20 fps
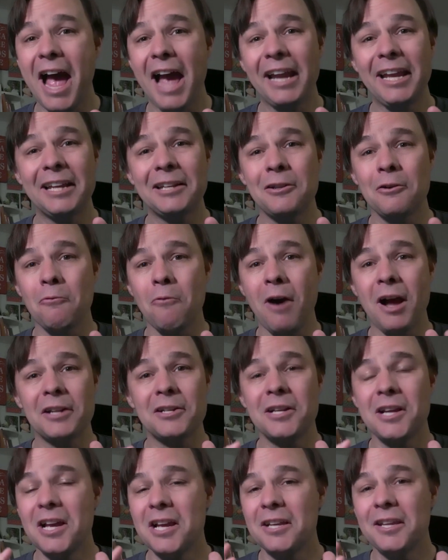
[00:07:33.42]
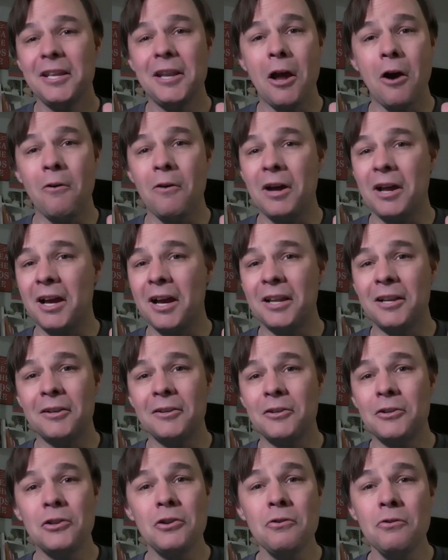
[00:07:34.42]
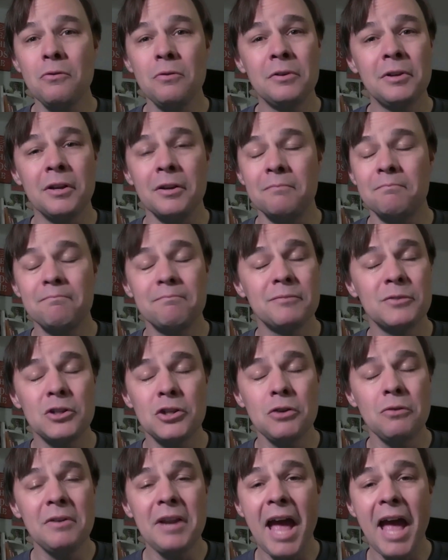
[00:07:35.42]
I get to watch, you know, a 2 to